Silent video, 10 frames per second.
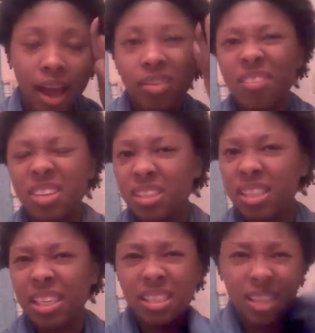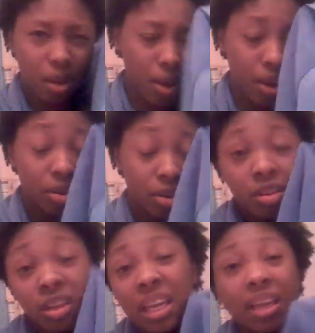I don't have a zigzag
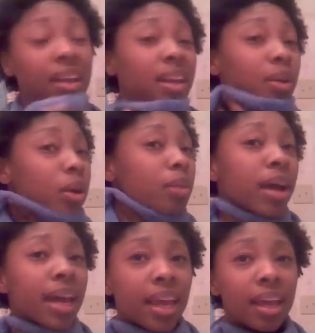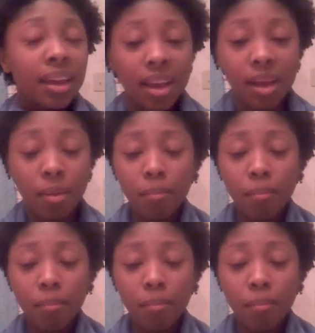pattern anywhere in my head.